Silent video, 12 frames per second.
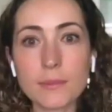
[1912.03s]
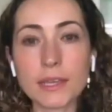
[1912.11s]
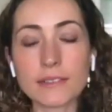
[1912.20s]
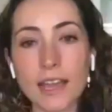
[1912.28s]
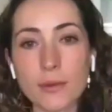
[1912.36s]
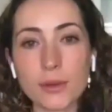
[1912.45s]

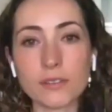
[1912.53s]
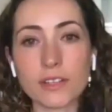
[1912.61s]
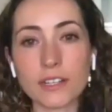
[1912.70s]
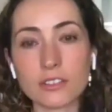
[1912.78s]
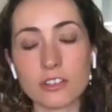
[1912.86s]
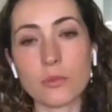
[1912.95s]
Because yeah. I would have,
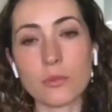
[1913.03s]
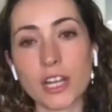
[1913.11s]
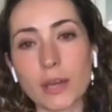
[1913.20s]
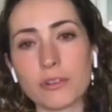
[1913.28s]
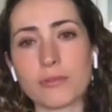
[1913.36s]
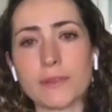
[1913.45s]
at a certain
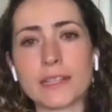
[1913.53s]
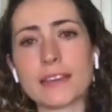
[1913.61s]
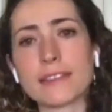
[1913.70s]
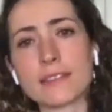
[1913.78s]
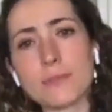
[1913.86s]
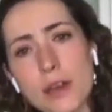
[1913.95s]
point, I would have been
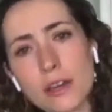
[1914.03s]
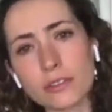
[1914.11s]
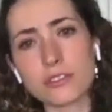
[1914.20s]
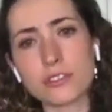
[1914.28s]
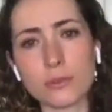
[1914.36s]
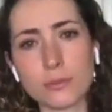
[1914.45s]
like, this
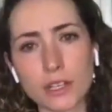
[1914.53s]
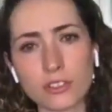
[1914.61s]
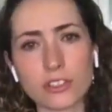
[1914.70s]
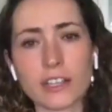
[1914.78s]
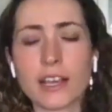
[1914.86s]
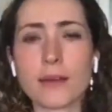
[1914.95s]
model's too
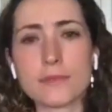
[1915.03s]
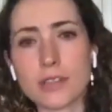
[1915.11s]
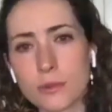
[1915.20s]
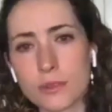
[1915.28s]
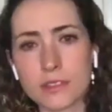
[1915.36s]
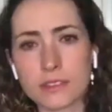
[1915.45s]
much. Like, I'm
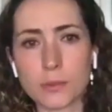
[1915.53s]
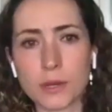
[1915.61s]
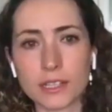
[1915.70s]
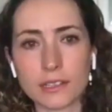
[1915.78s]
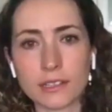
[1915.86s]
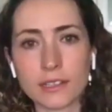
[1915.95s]
done with this
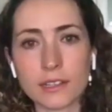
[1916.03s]
model.